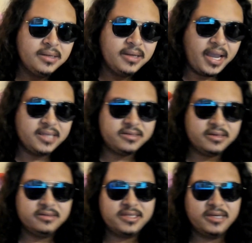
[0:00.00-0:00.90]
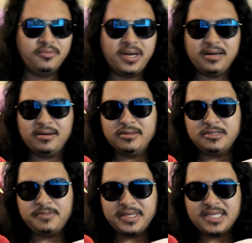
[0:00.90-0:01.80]
And I was trying to understand why are all the
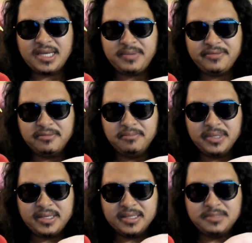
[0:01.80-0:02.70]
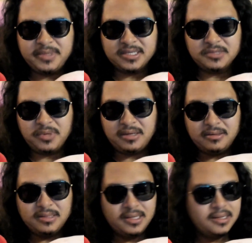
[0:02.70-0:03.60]
spikes happening from blinking. It's because,
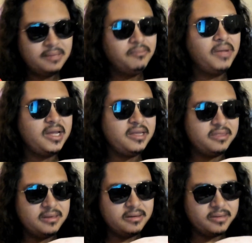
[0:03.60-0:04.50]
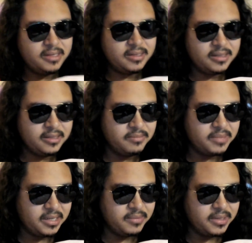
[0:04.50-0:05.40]
well, my theory in
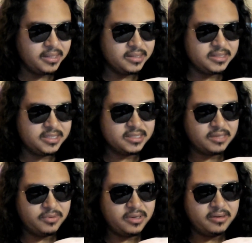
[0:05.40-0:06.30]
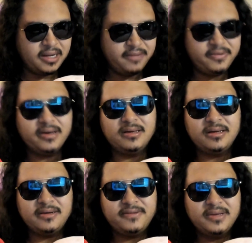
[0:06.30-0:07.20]
my mind is just like, well, I've cut
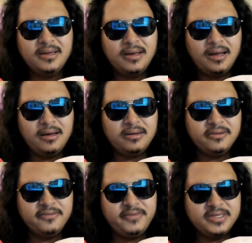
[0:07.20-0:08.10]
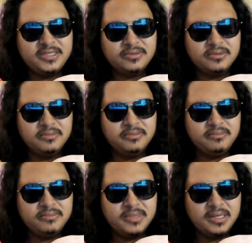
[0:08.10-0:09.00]
off all visual
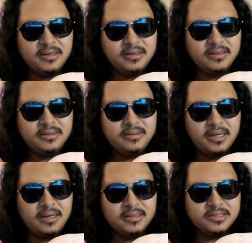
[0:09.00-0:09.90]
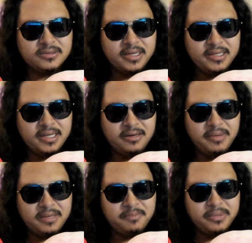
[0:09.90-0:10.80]
knowledge right now
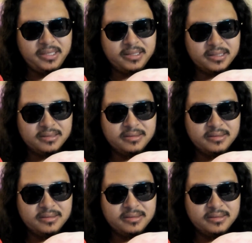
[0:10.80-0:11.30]
by blinking.